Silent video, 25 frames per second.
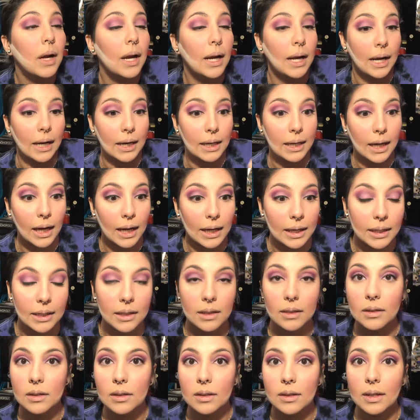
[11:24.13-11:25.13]
And I got it.
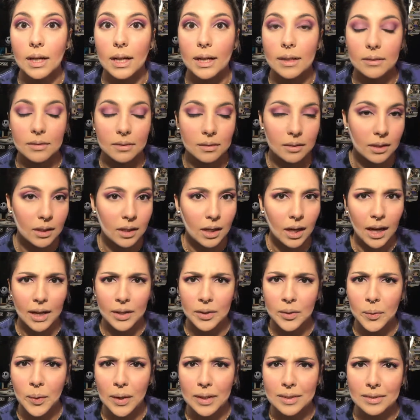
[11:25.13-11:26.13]
Nice. I
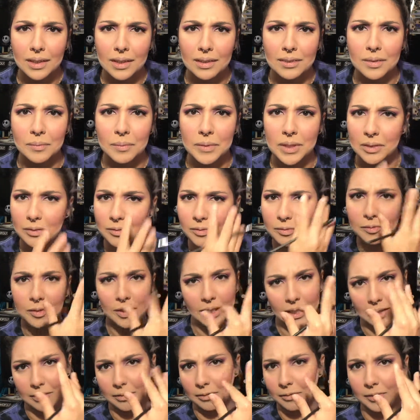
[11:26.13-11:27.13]
knew I saw something
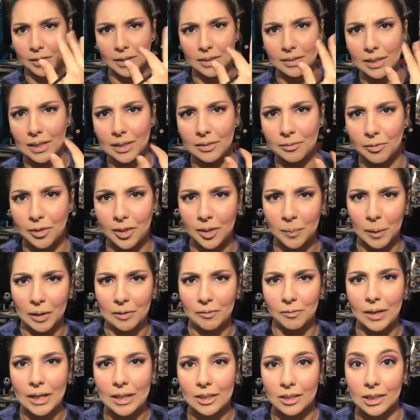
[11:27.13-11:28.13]
funny, fuzzy in front of my
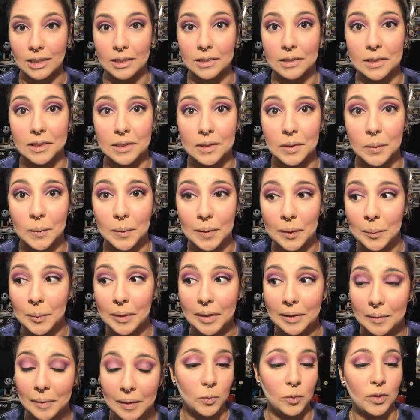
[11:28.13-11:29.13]
face. I just didn't know what it
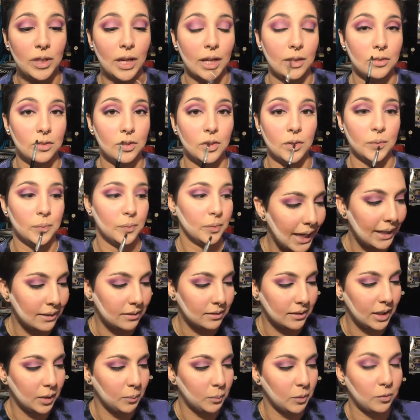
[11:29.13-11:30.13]
was. Moving on. So, last
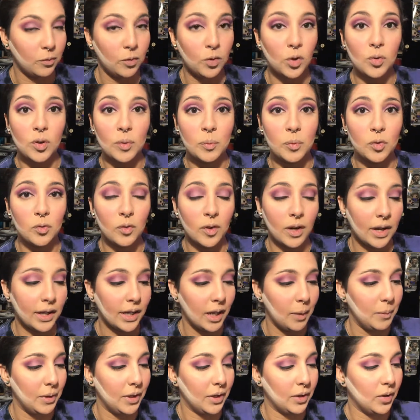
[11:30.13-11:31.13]
thing before we move on,
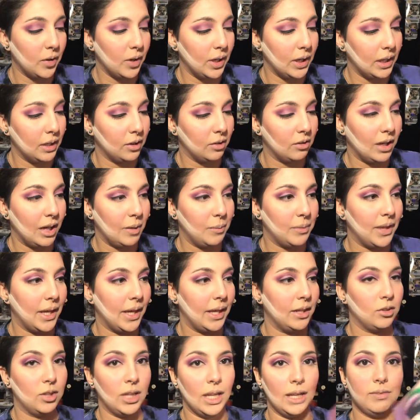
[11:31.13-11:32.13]
I'm going to go ahead and grab
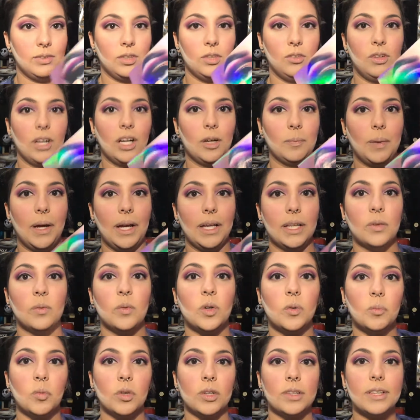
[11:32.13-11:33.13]
that Life's a Drag palette
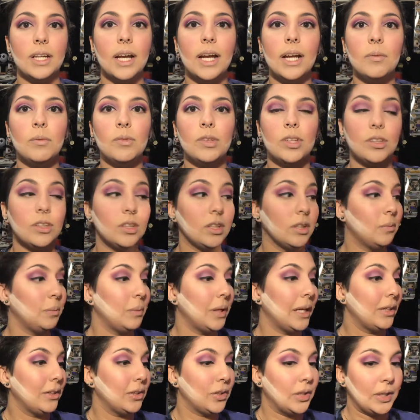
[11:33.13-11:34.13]
one more time just to
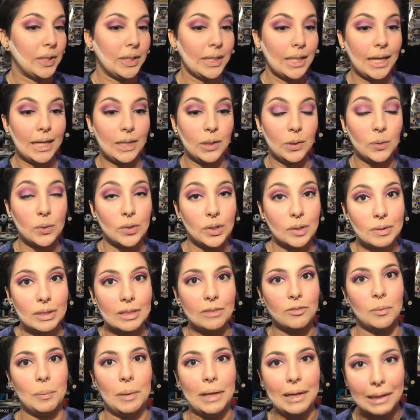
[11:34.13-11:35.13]
make sure that I do
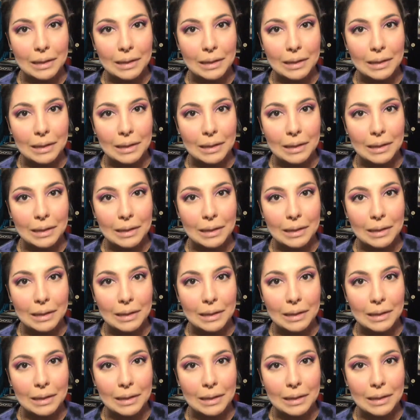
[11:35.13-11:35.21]
something for my